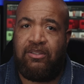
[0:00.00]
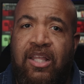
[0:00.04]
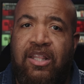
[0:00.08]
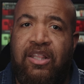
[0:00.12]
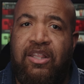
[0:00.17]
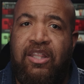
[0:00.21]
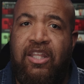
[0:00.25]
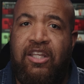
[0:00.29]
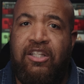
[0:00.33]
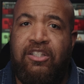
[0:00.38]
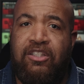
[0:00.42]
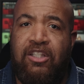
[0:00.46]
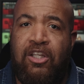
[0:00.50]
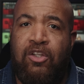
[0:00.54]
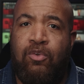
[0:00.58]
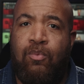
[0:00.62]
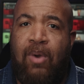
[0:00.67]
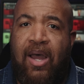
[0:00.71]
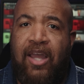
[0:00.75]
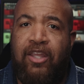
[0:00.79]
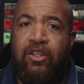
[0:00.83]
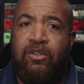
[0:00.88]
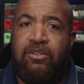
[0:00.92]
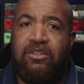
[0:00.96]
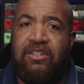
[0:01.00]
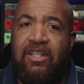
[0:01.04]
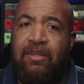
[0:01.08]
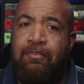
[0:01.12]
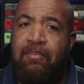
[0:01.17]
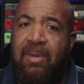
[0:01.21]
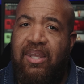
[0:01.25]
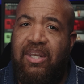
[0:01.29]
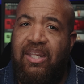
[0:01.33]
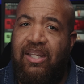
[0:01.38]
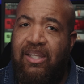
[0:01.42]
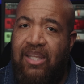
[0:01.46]
This is why you see
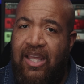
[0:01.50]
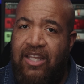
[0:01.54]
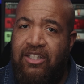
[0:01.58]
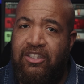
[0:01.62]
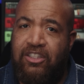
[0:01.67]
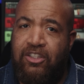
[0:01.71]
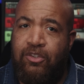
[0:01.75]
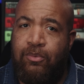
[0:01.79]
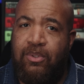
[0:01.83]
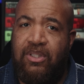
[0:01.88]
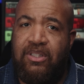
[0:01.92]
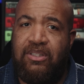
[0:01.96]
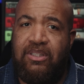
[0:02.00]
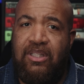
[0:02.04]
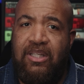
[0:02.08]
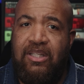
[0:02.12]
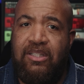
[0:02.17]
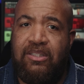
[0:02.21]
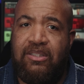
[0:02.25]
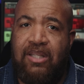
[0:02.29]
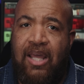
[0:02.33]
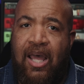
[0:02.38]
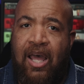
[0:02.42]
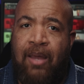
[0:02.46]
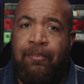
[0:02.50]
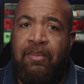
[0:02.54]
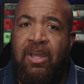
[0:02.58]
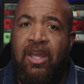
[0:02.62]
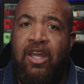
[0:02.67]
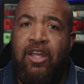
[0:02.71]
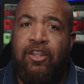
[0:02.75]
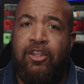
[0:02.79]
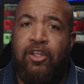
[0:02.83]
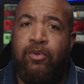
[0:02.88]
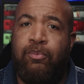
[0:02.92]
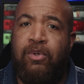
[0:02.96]
many lenses with a t-stop
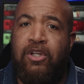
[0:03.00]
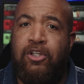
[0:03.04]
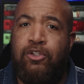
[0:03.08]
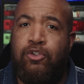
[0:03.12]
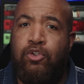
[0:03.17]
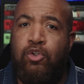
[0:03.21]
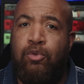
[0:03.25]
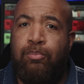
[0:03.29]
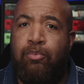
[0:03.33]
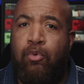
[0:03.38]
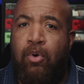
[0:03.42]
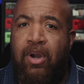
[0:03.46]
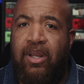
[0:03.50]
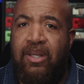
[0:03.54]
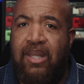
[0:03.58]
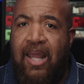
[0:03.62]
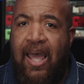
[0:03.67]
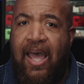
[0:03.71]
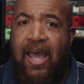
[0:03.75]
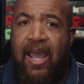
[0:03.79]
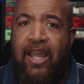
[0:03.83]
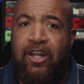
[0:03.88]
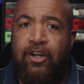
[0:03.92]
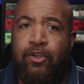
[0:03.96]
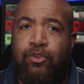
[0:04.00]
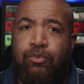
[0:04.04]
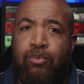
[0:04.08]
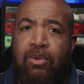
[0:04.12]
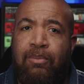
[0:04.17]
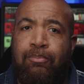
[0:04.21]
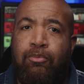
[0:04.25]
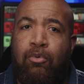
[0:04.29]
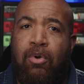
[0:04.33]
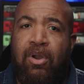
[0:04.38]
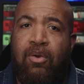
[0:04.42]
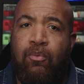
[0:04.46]
that read 2.9 or
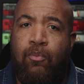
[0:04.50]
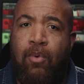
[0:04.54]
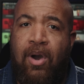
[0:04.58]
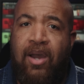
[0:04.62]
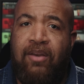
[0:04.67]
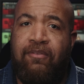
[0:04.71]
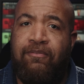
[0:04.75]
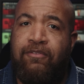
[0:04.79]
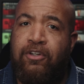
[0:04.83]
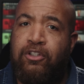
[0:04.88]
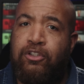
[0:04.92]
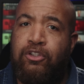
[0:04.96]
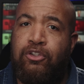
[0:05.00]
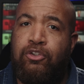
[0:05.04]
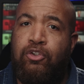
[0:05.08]
3.1 versus